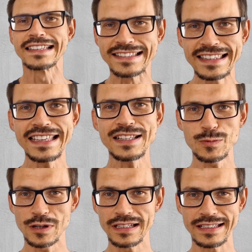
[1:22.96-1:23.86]
These
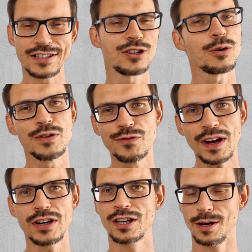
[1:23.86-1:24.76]
words show a
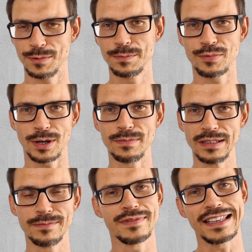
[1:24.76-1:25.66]
very common
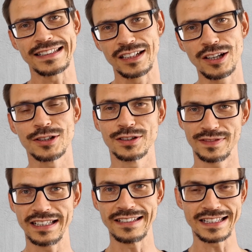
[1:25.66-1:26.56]
problem that a lot of
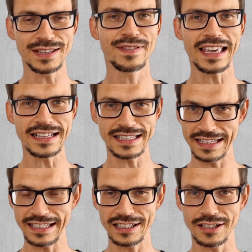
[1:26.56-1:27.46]
learners face in
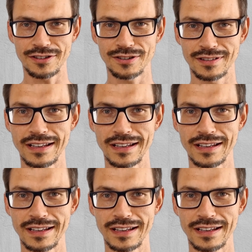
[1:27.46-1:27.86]
English.